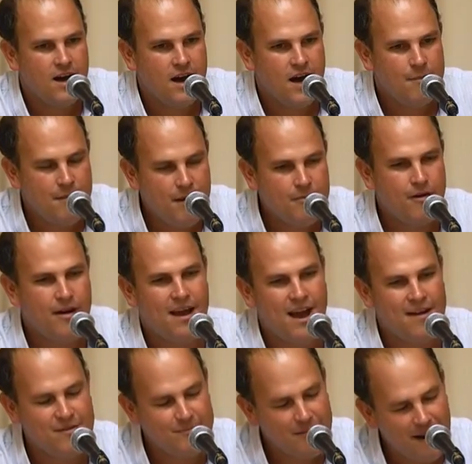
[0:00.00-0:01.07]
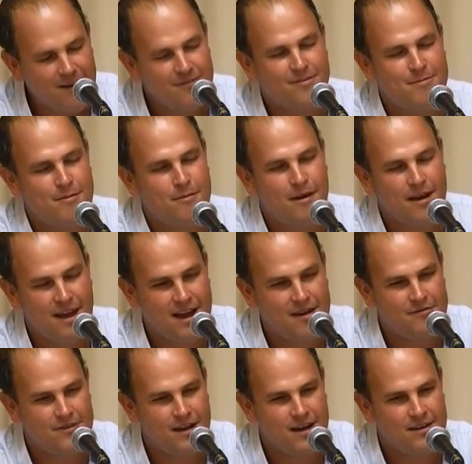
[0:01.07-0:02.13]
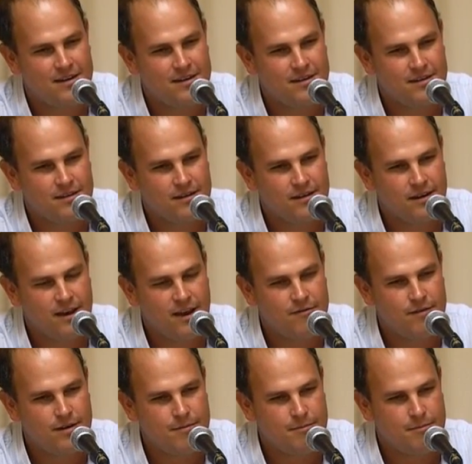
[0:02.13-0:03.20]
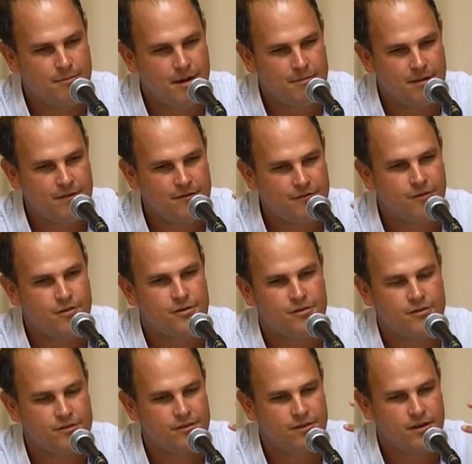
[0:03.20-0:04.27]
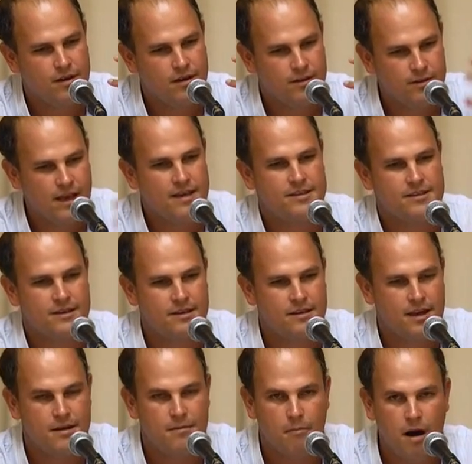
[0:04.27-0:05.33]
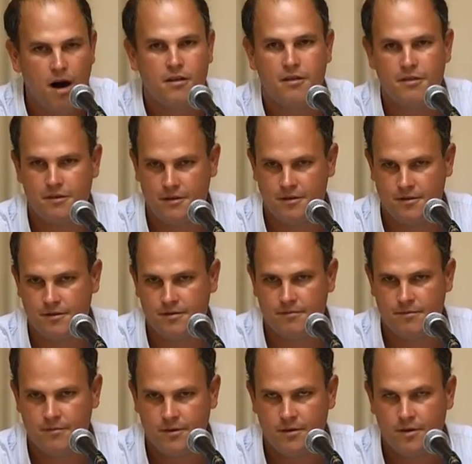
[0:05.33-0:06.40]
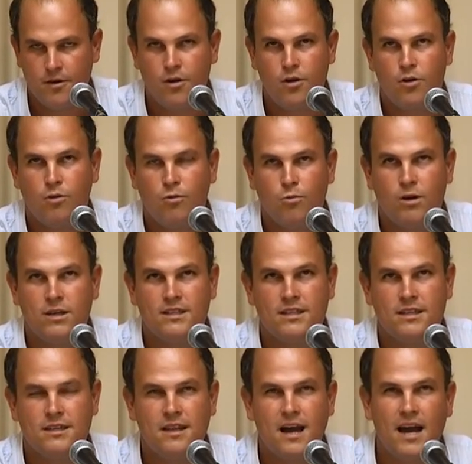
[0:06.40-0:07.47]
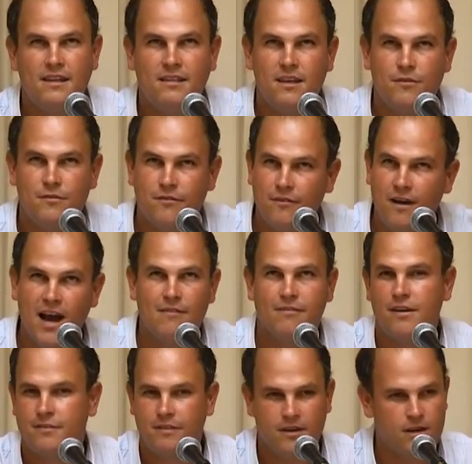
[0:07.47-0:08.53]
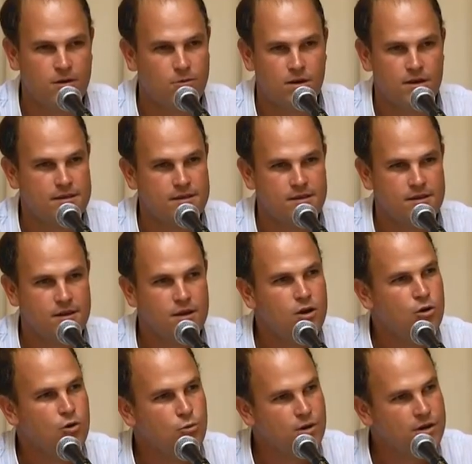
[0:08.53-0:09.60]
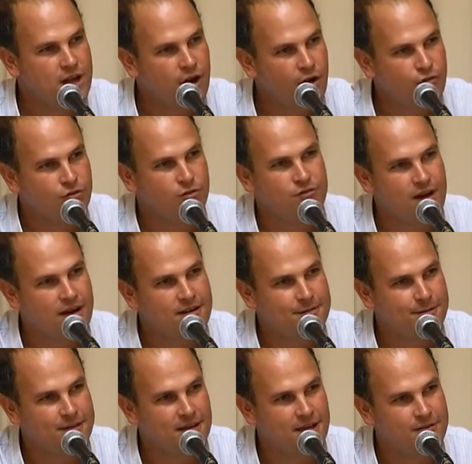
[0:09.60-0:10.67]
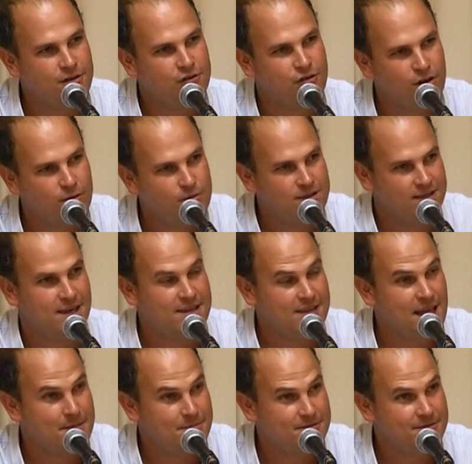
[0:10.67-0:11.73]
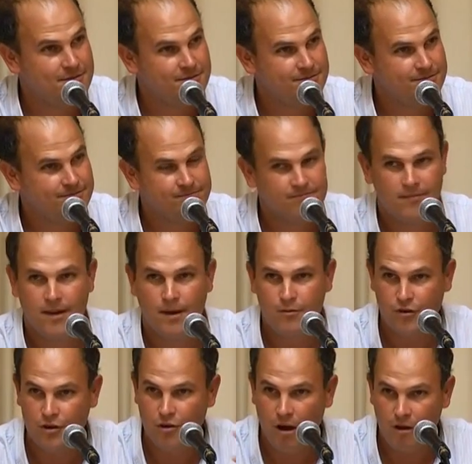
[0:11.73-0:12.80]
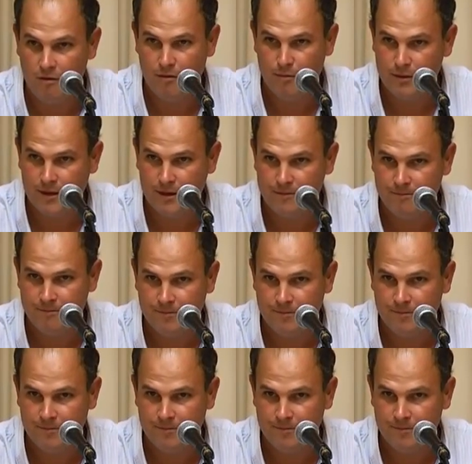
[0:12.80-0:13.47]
A memory I have, a powerful memory I have, that gave me my first lesson in monotheism was in '95, I think it was, when Nachshon Wachsman, alav Shalom, was kidnapped. I'm sure you all remember that.